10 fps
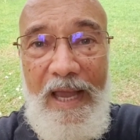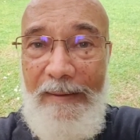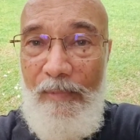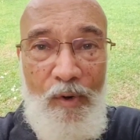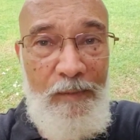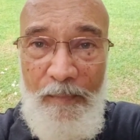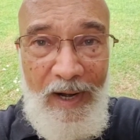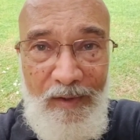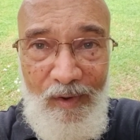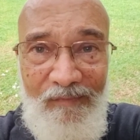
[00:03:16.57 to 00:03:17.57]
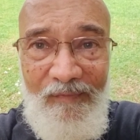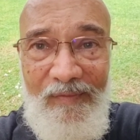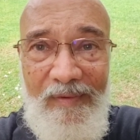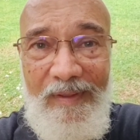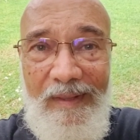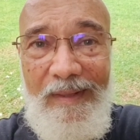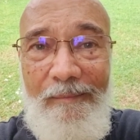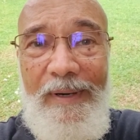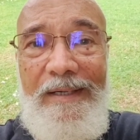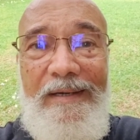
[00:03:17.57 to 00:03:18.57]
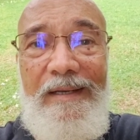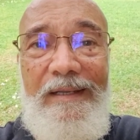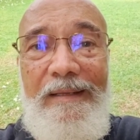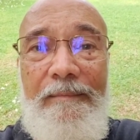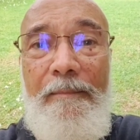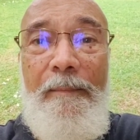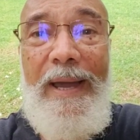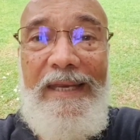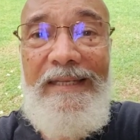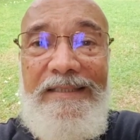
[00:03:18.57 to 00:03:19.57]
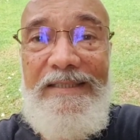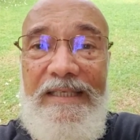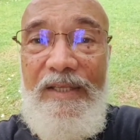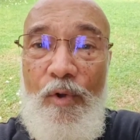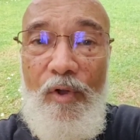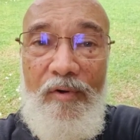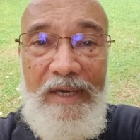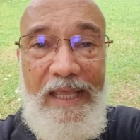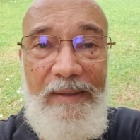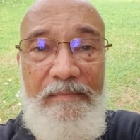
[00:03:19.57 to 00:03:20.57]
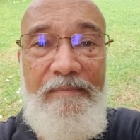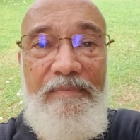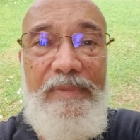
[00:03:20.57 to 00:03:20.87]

I am not part of, but minus your name.